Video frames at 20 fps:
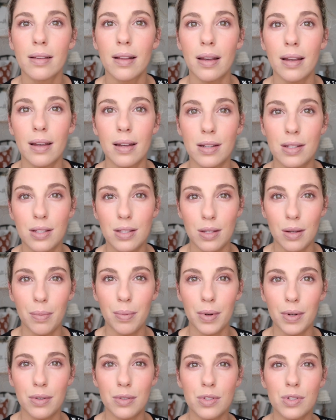Like it's
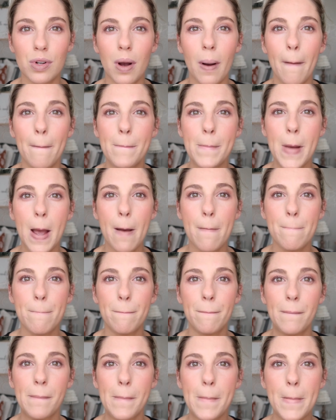super neutral,
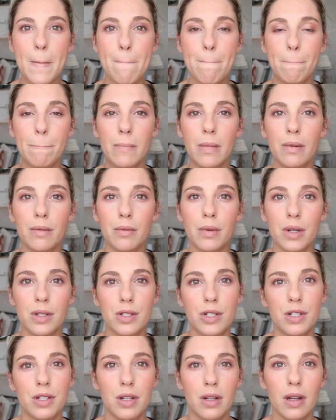
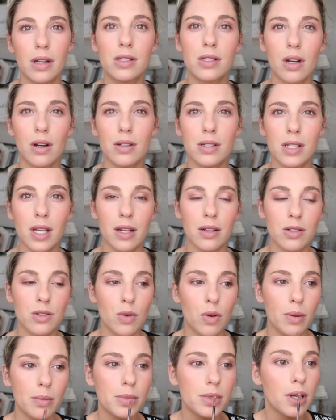which it's called
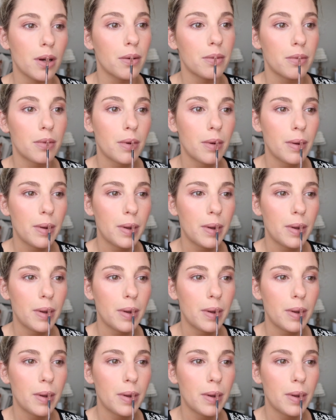Sandstorm, so.